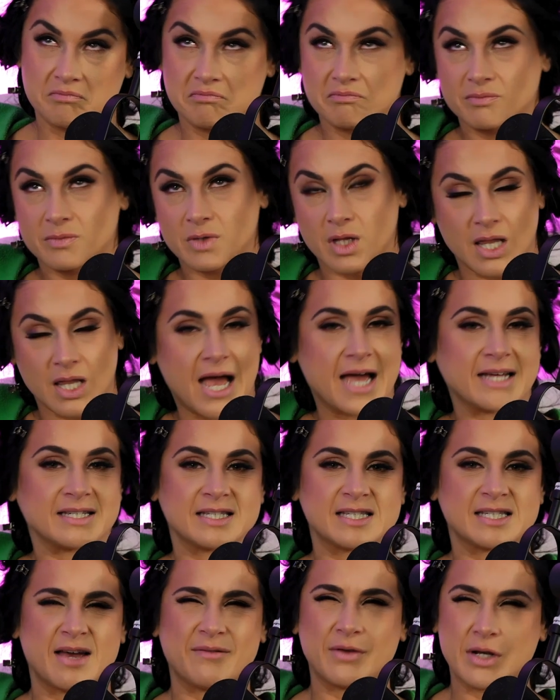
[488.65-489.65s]
the last
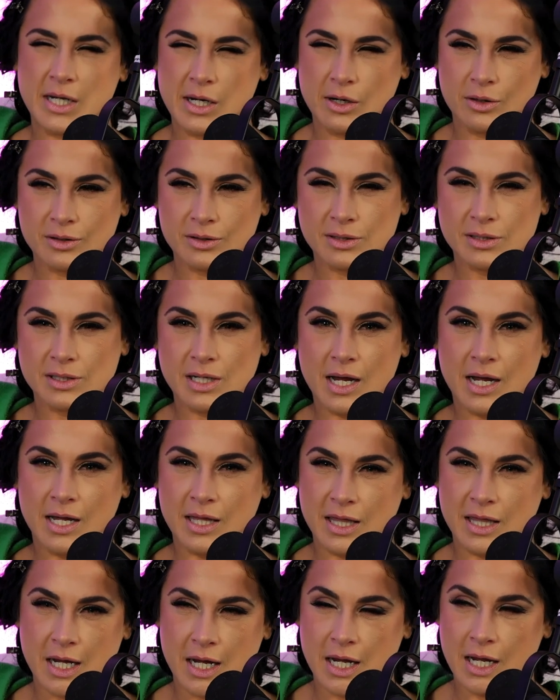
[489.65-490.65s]
7 years, I
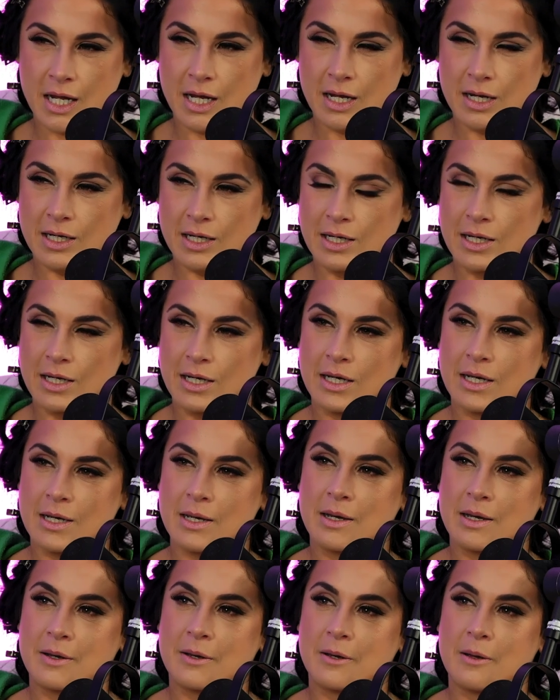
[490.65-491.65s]
think,
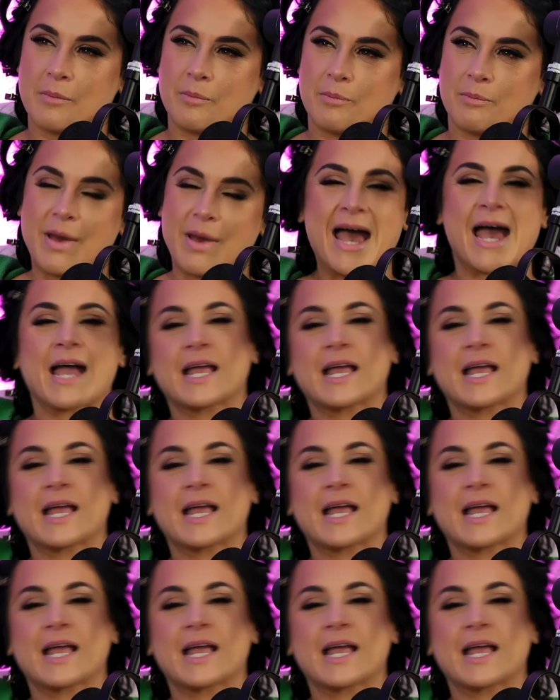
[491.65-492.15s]
back